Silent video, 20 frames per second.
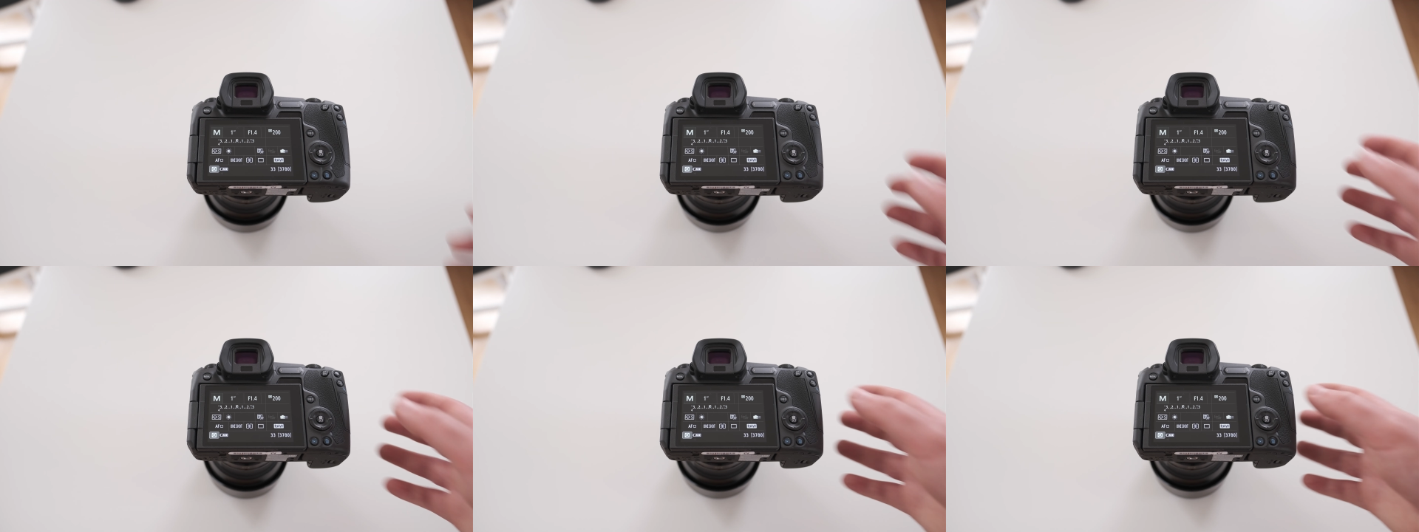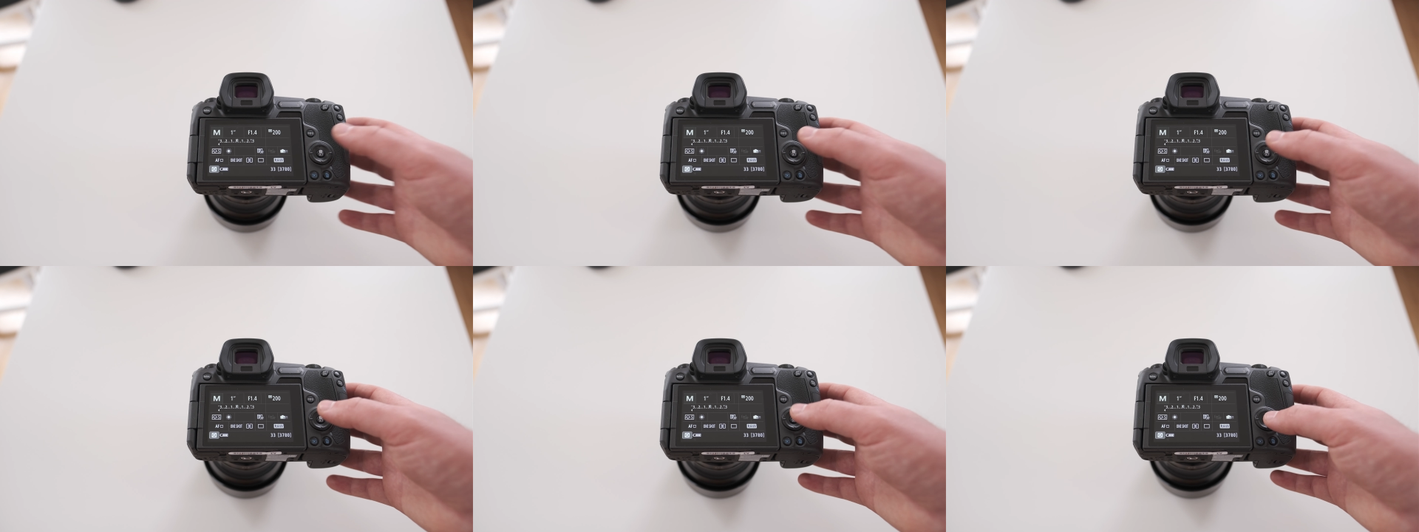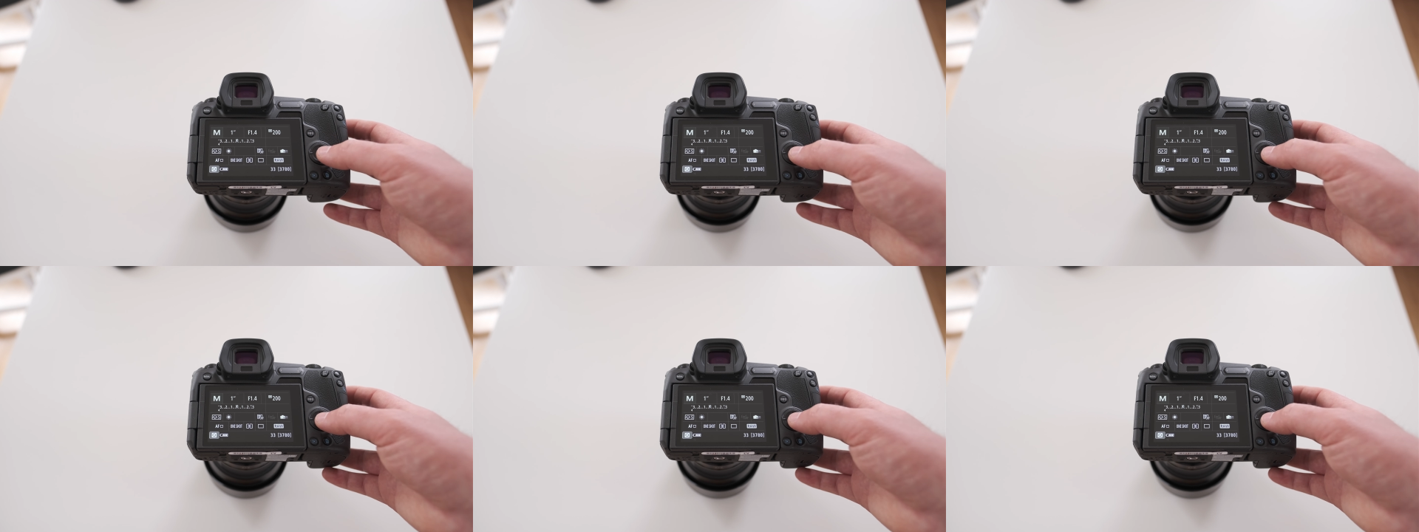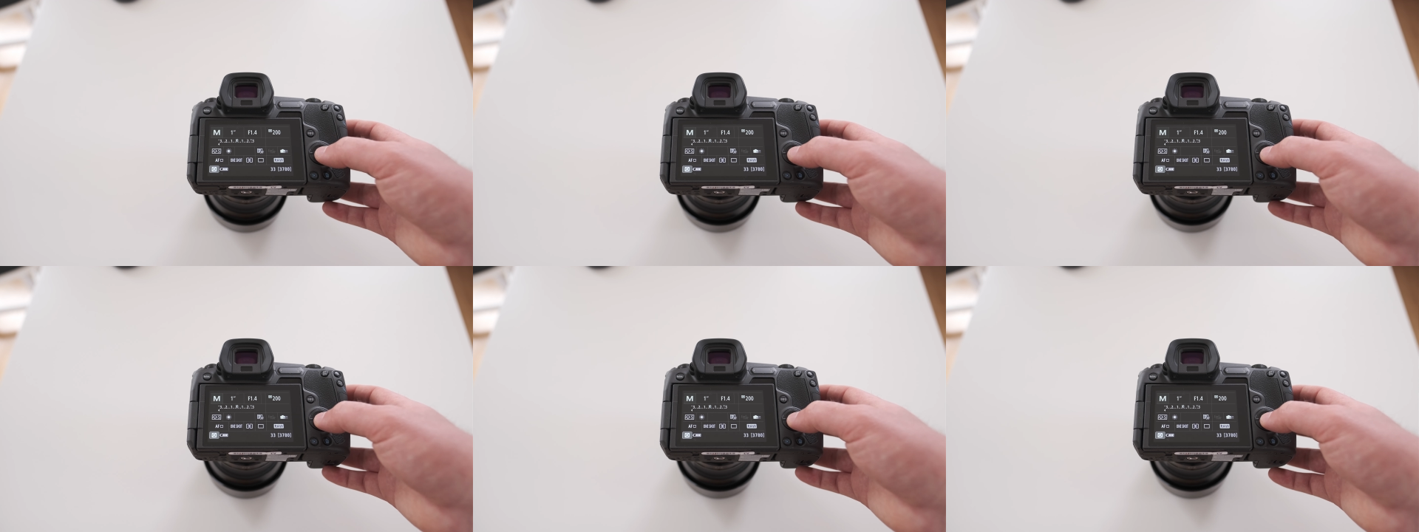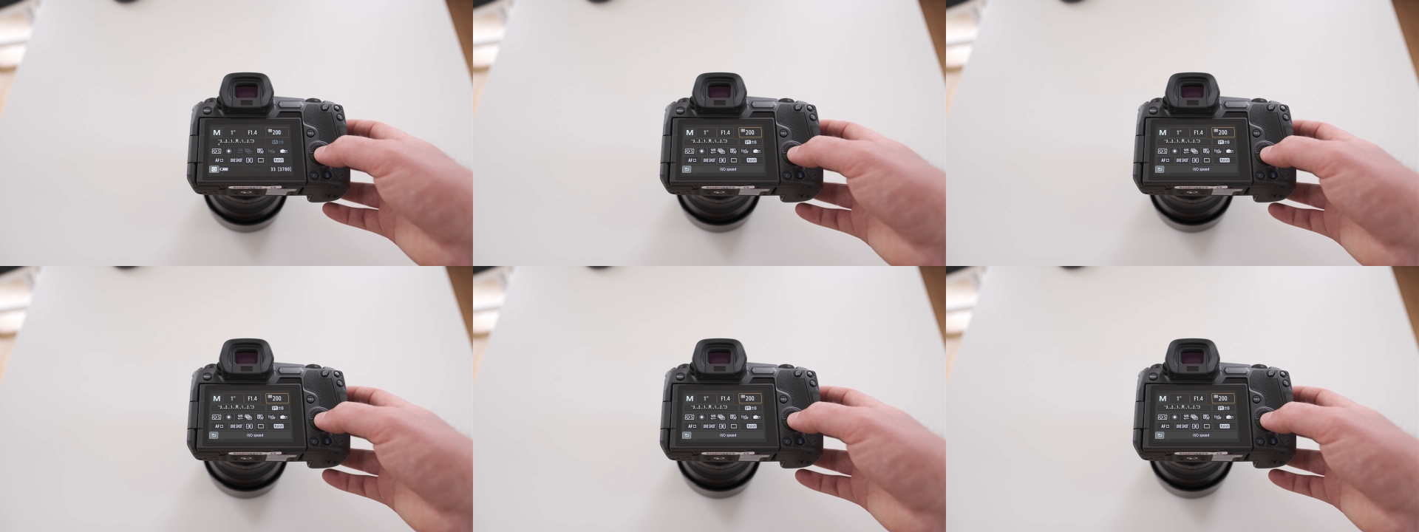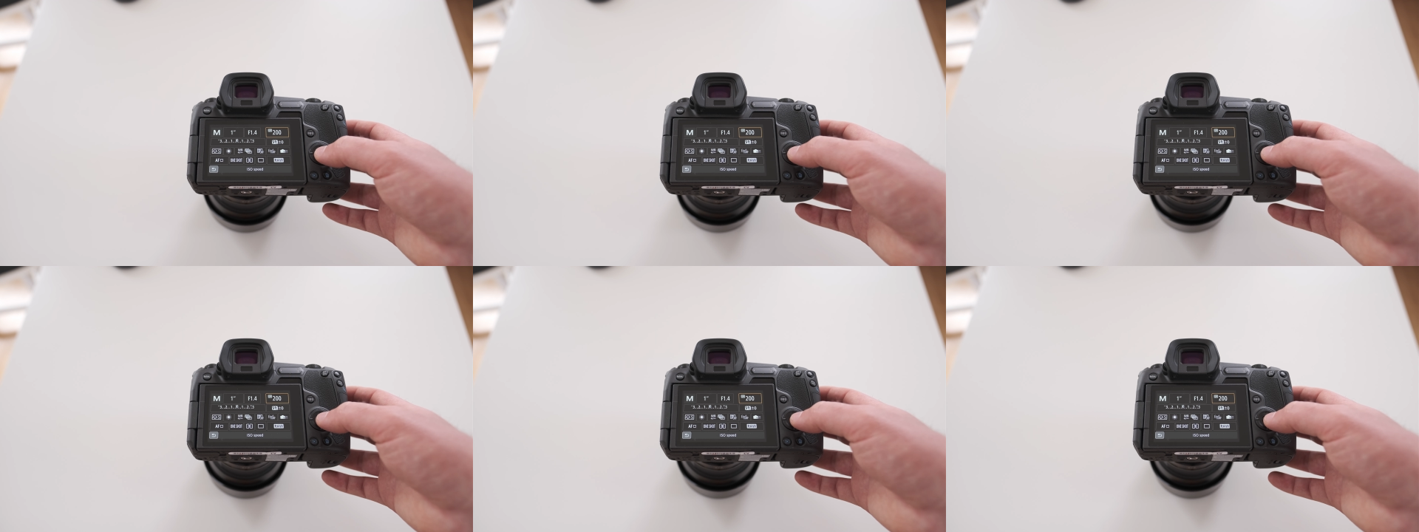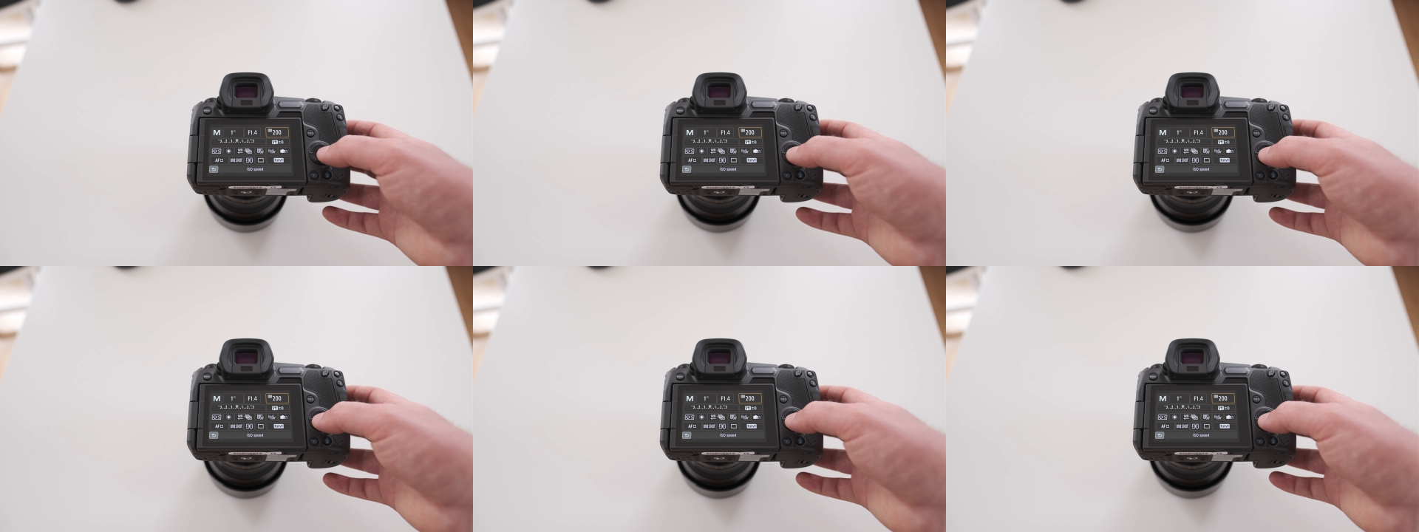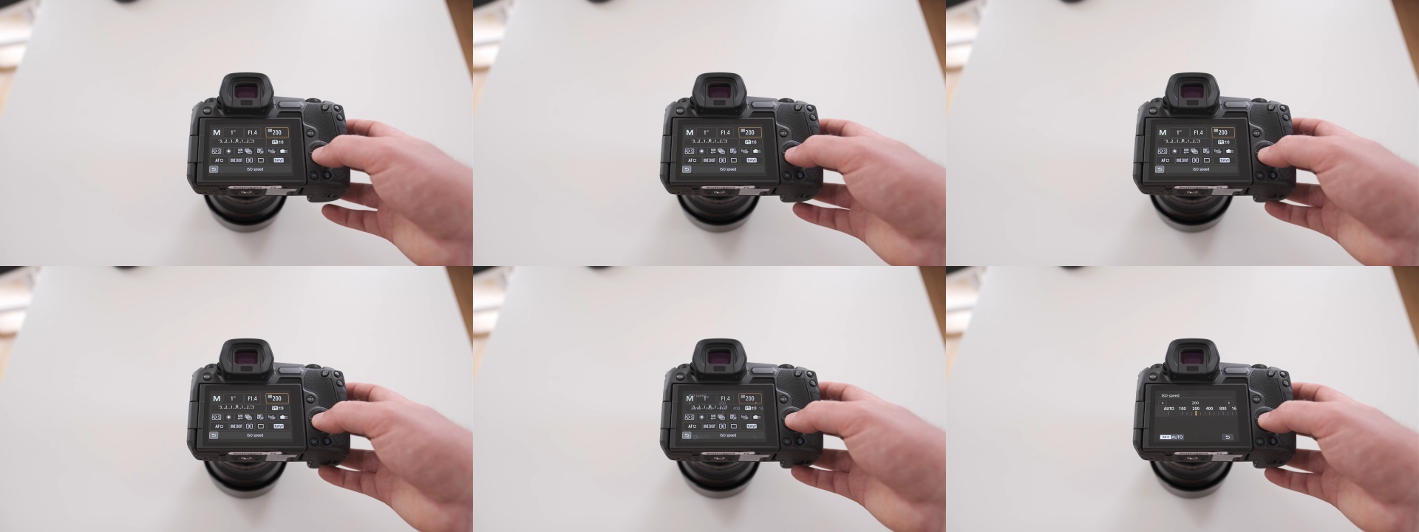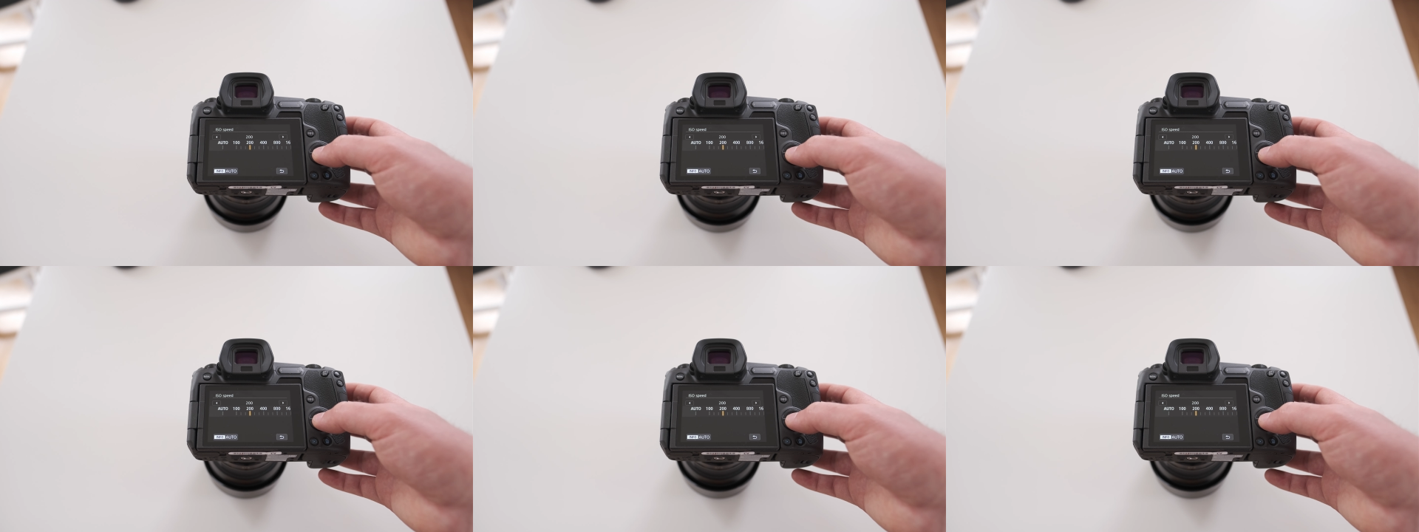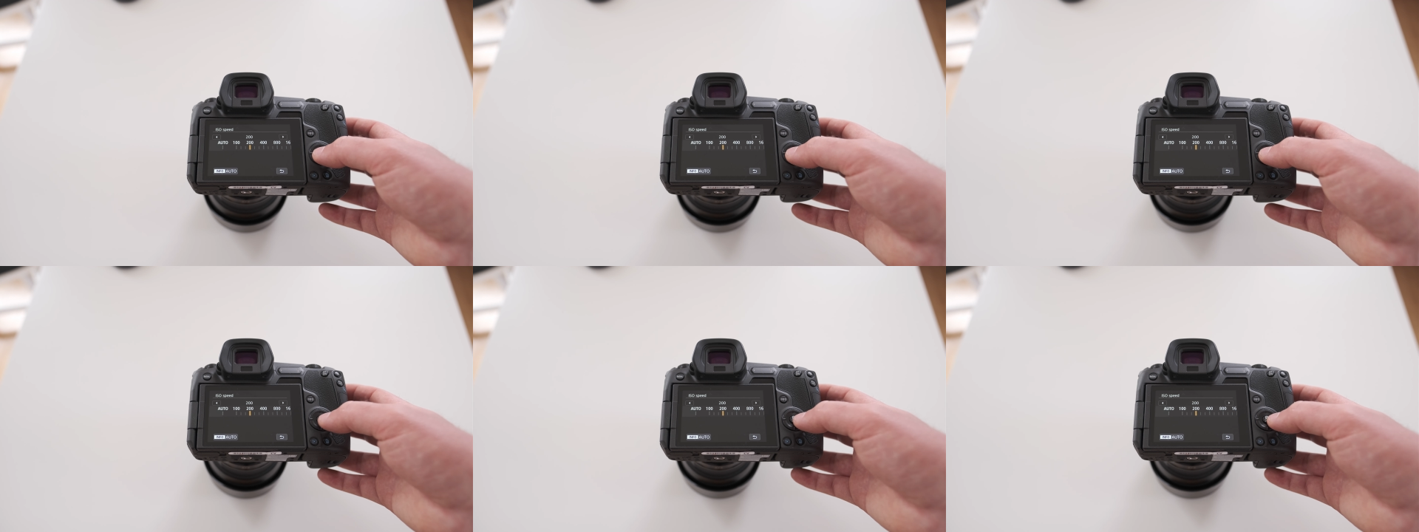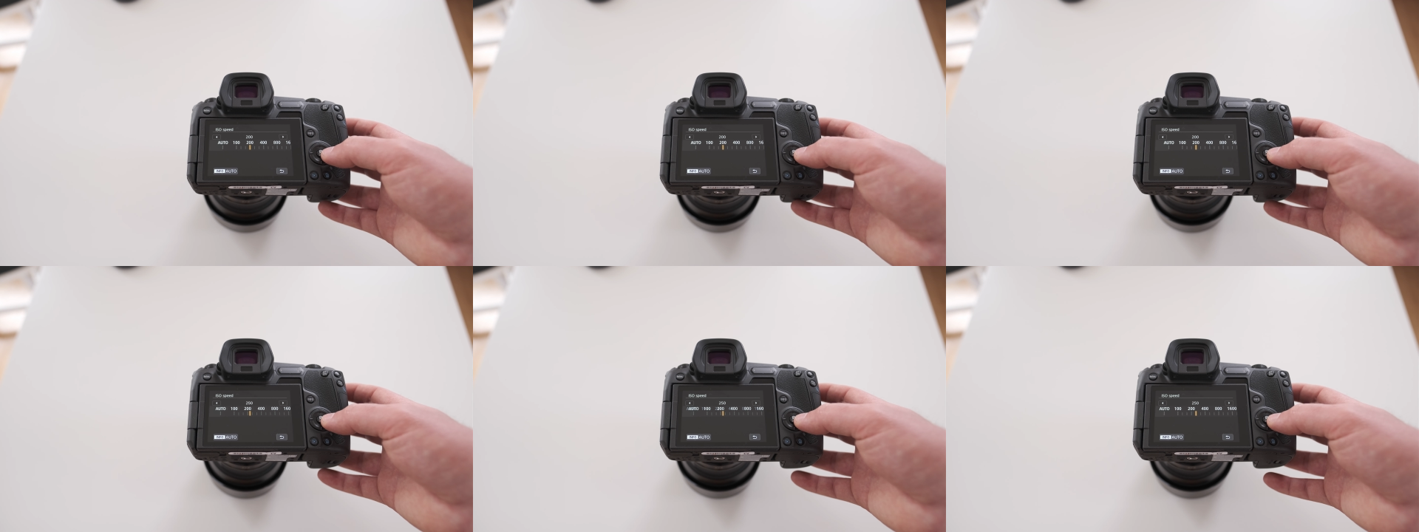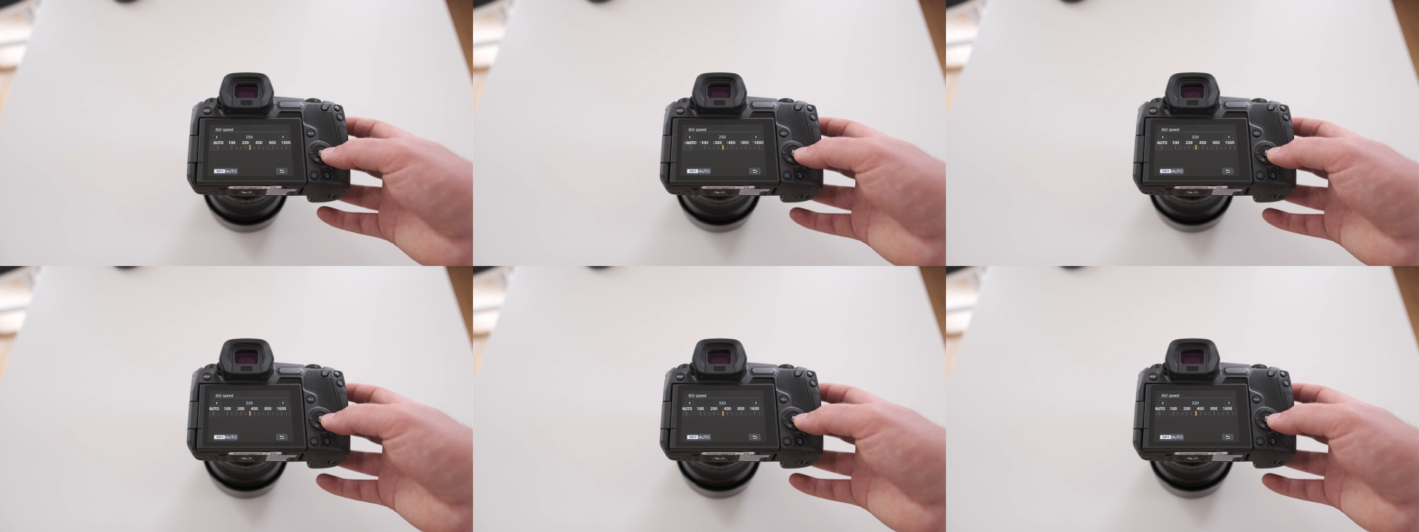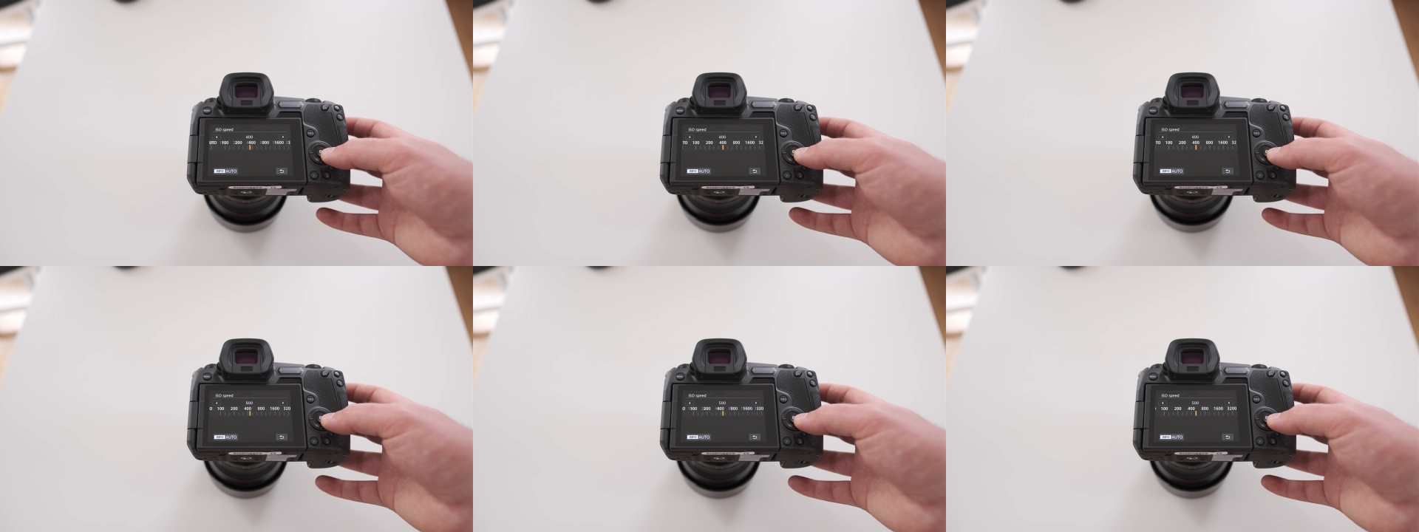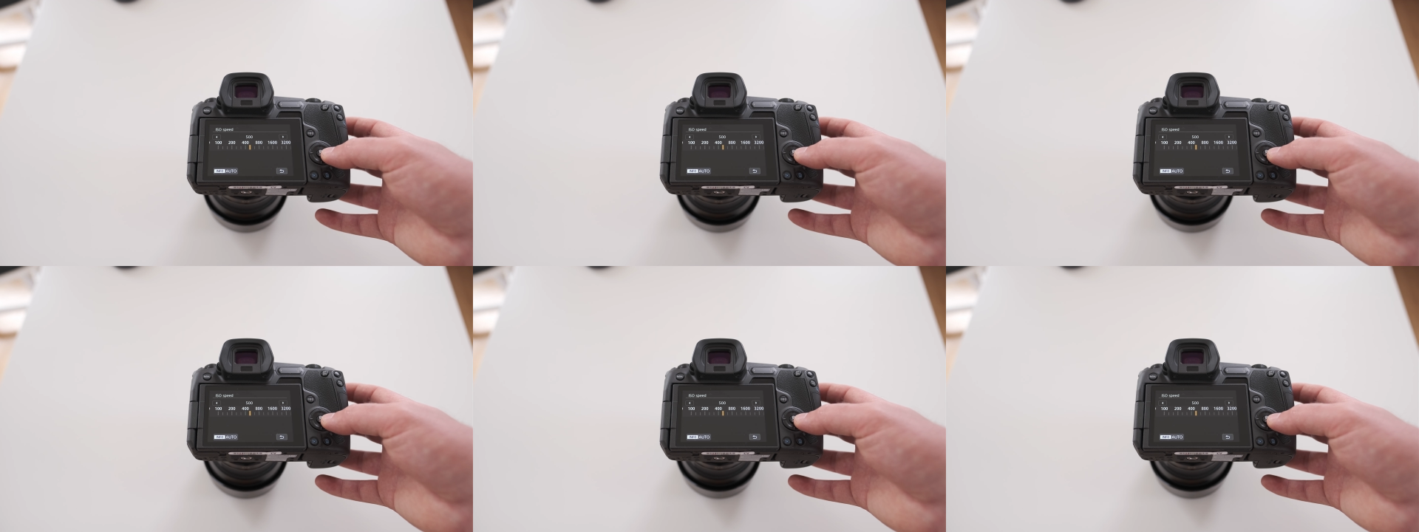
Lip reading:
(no speaker visible)